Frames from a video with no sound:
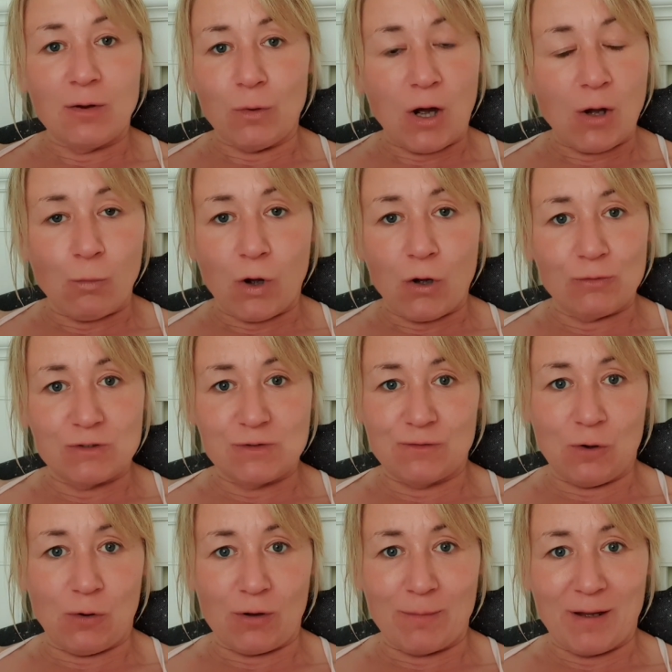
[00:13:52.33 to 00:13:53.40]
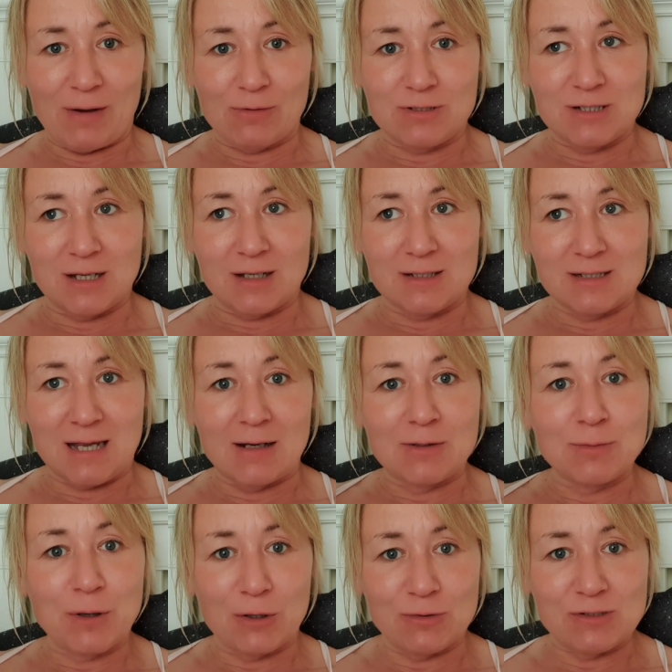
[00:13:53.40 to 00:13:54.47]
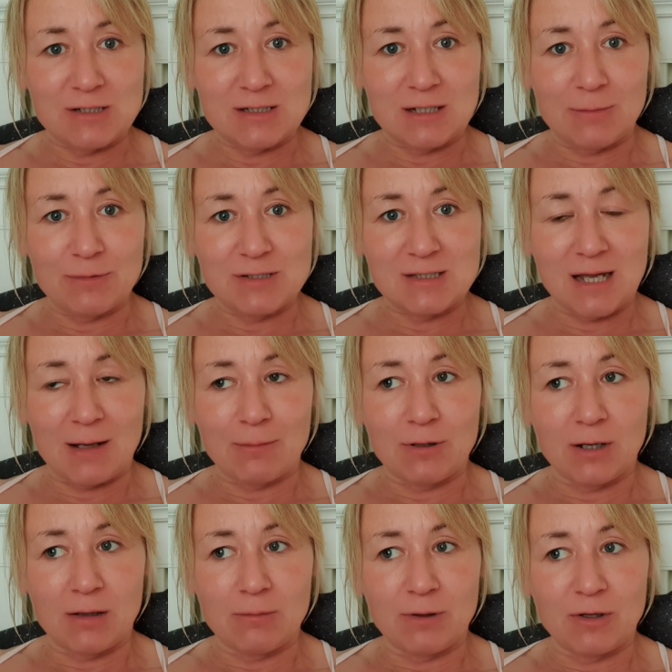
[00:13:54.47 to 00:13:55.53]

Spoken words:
I won't vlog about it and post it up the same night,